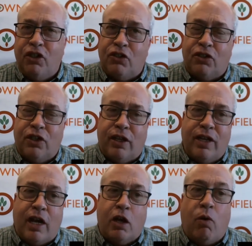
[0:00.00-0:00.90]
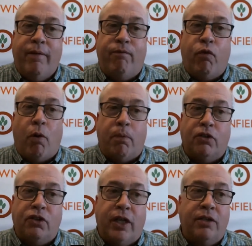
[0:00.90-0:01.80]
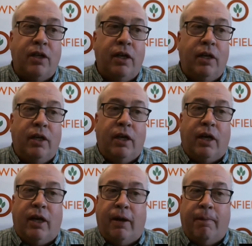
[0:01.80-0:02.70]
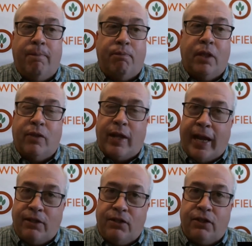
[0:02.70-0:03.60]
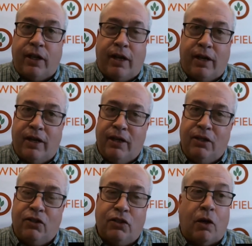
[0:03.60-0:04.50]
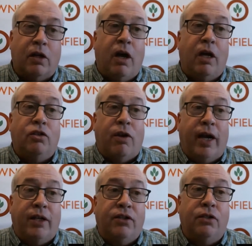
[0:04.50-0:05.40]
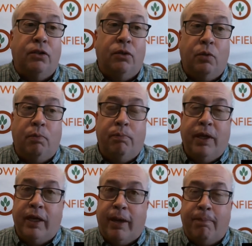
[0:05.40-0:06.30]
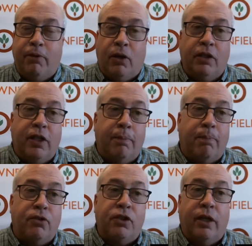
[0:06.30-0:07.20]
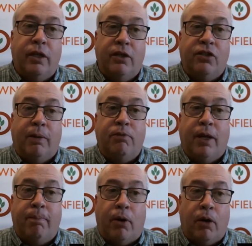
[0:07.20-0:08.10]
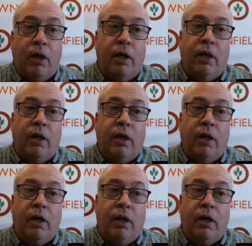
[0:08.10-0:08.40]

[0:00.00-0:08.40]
just uh, not quite four percent. Um, that's uh, in stark contrast to being up nearly ten percent in September.